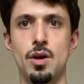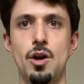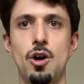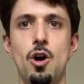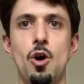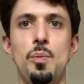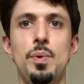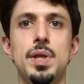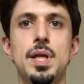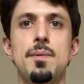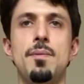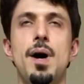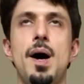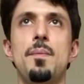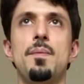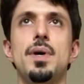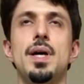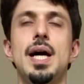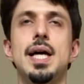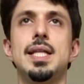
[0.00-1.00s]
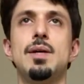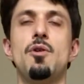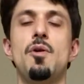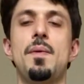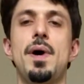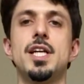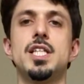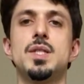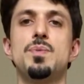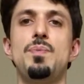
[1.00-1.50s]
open them up. And then what
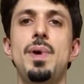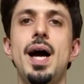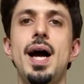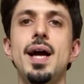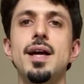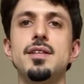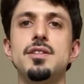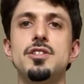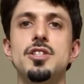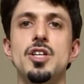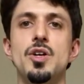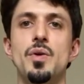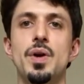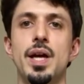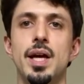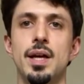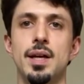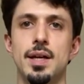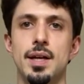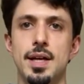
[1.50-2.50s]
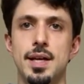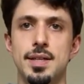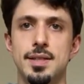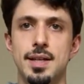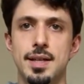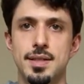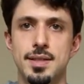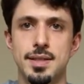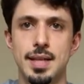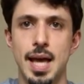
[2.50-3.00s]
my spine's doing is
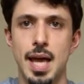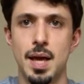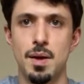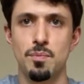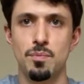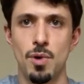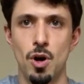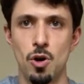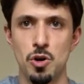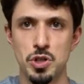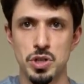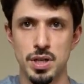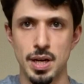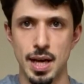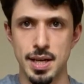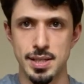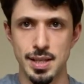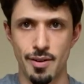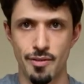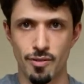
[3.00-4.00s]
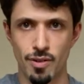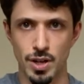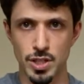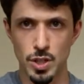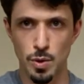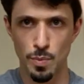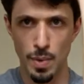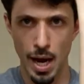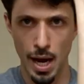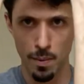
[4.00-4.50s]
the same motion as that front
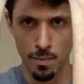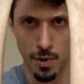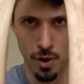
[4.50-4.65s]
to back